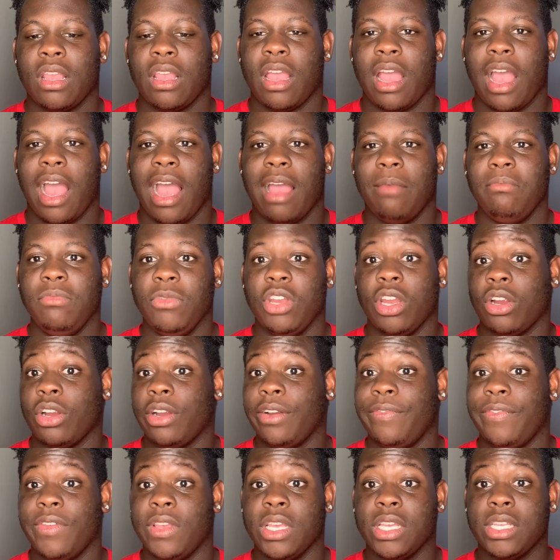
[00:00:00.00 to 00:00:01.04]
I'm
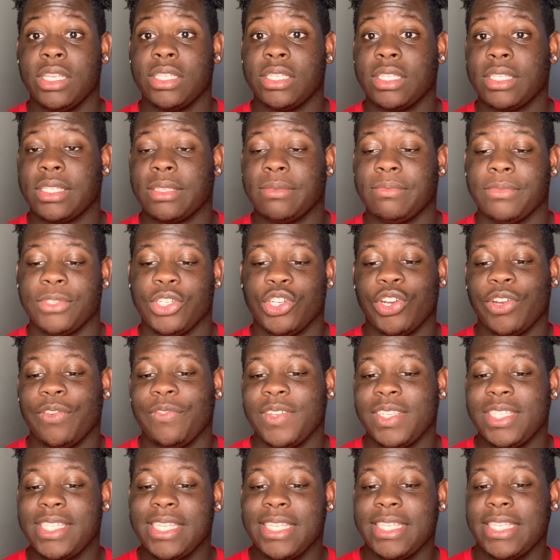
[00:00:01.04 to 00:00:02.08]
nervous
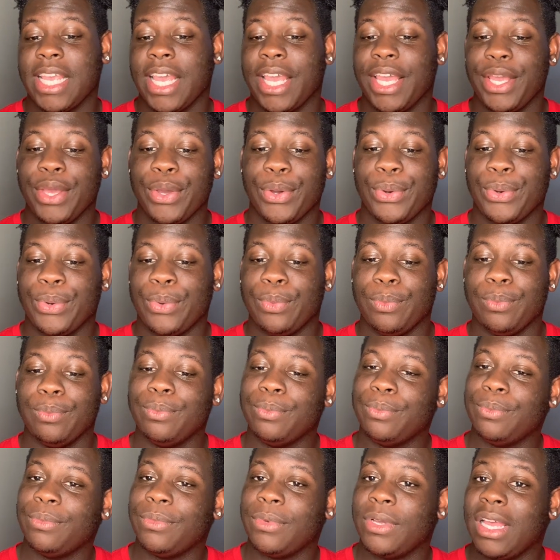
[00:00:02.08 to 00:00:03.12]
as hell.
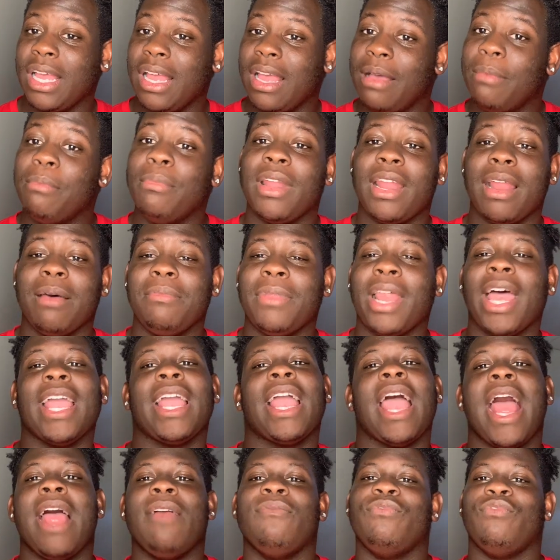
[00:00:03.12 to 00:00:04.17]
But I'm like,
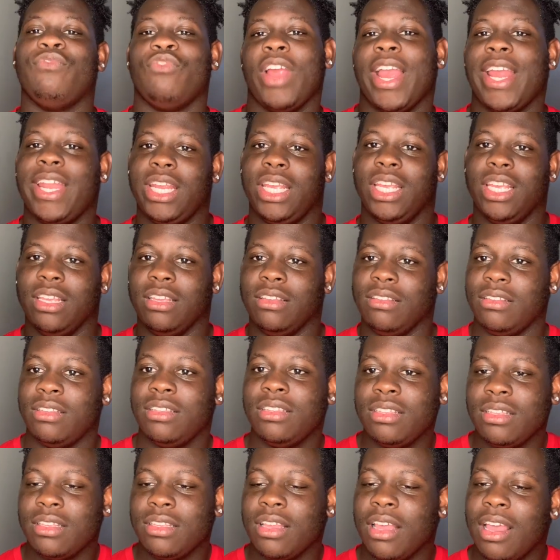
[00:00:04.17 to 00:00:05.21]
I'm ready.
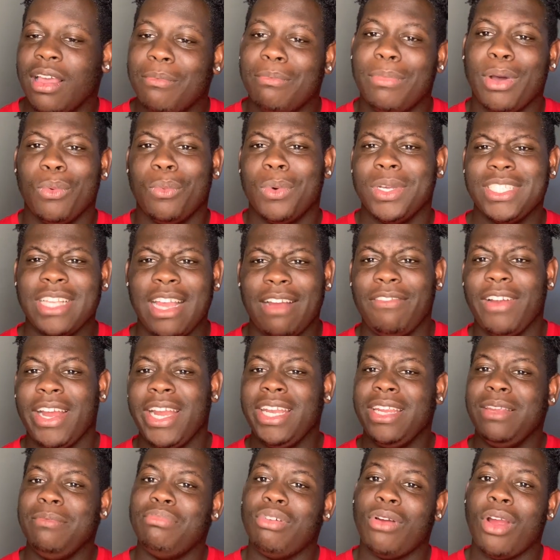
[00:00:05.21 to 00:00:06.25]
But was I
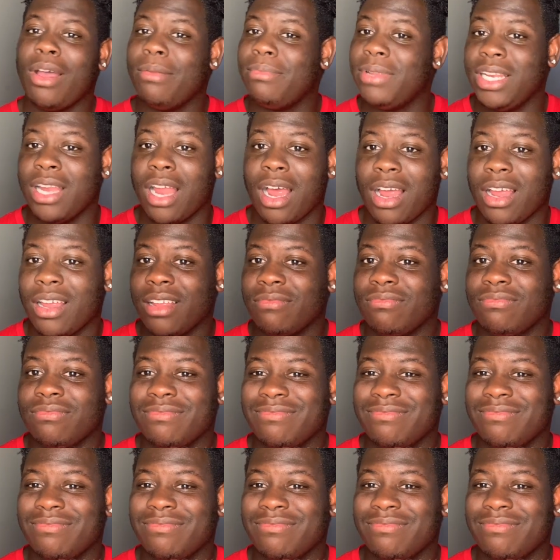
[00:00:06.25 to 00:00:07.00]
ready? Probably not.